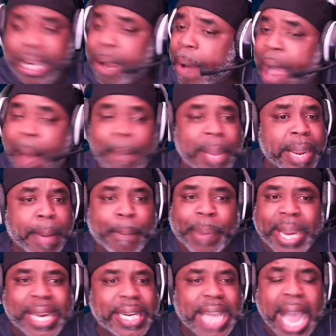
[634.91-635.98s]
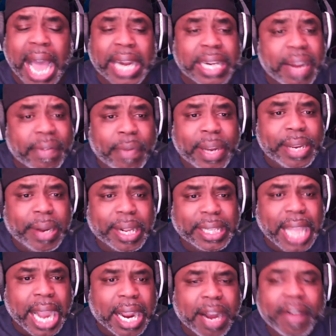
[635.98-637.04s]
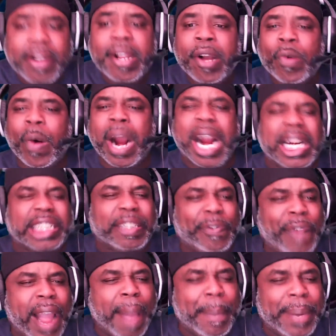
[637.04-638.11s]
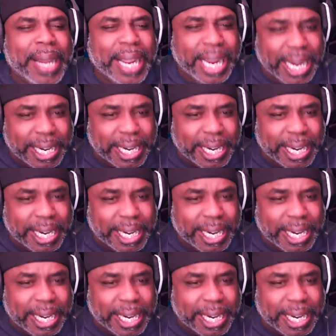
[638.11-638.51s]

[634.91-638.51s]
I mean, beat down in every way you can think of. Where is family?